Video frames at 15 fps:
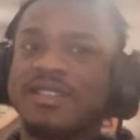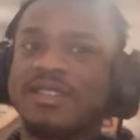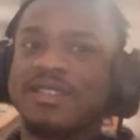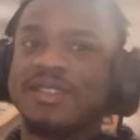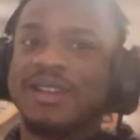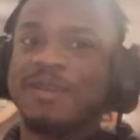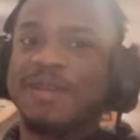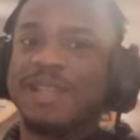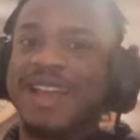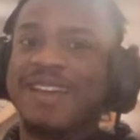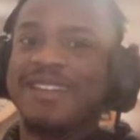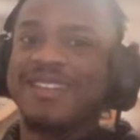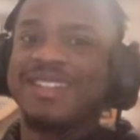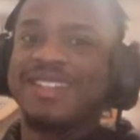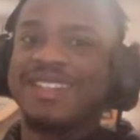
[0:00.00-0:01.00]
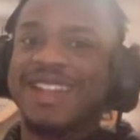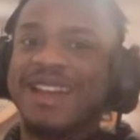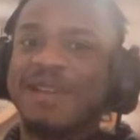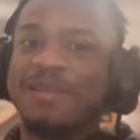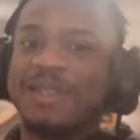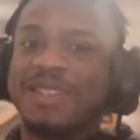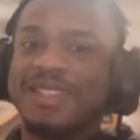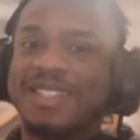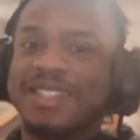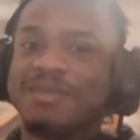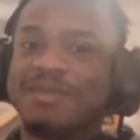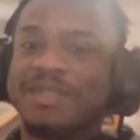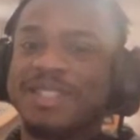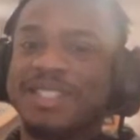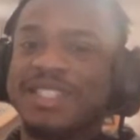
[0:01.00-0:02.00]
I'd be like, how could it not be a 10?
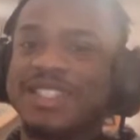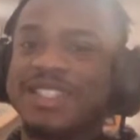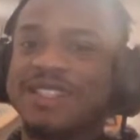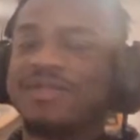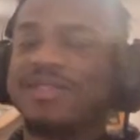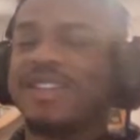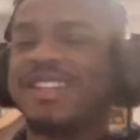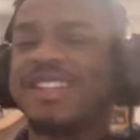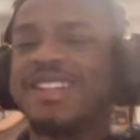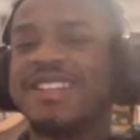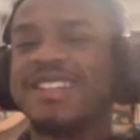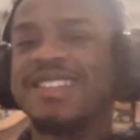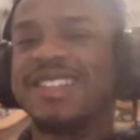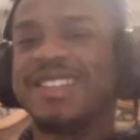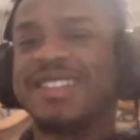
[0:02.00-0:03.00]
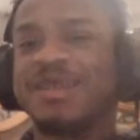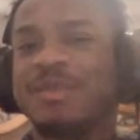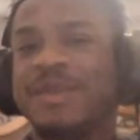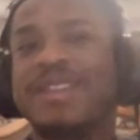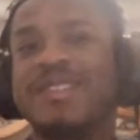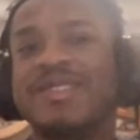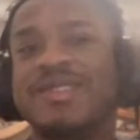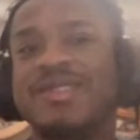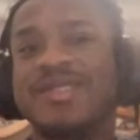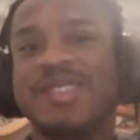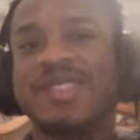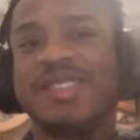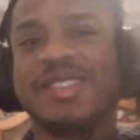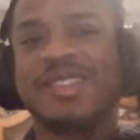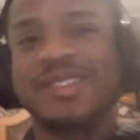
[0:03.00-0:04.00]
But it's just the fact that it's like the Pacers,
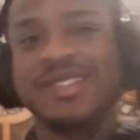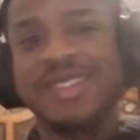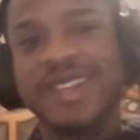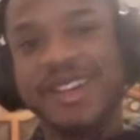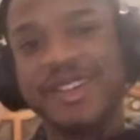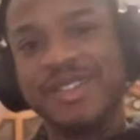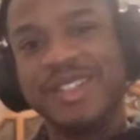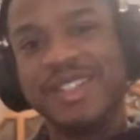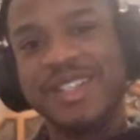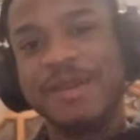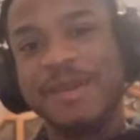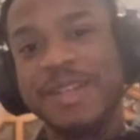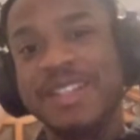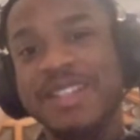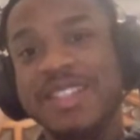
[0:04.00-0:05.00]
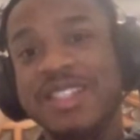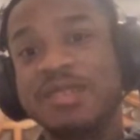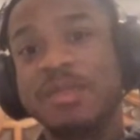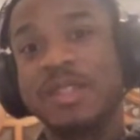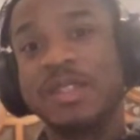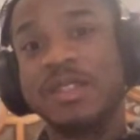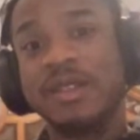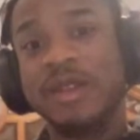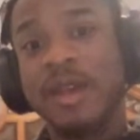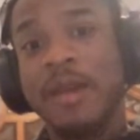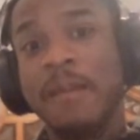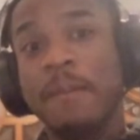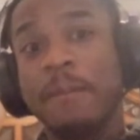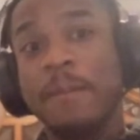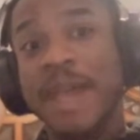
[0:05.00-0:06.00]
Thunder. I don't really care about these teams, but the
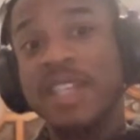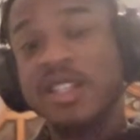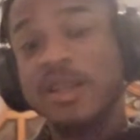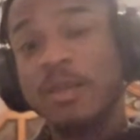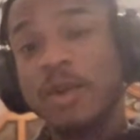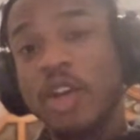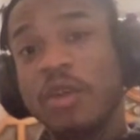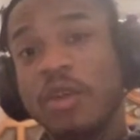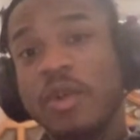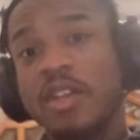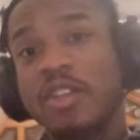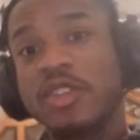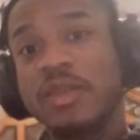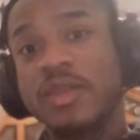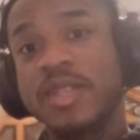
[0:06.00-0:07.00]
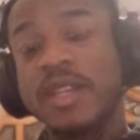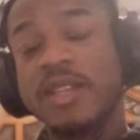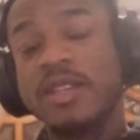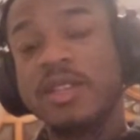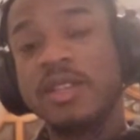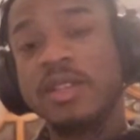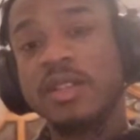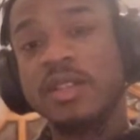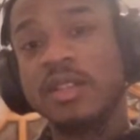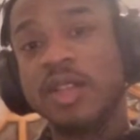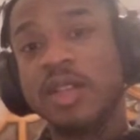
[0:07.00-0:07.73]
basketball I watched was actually good.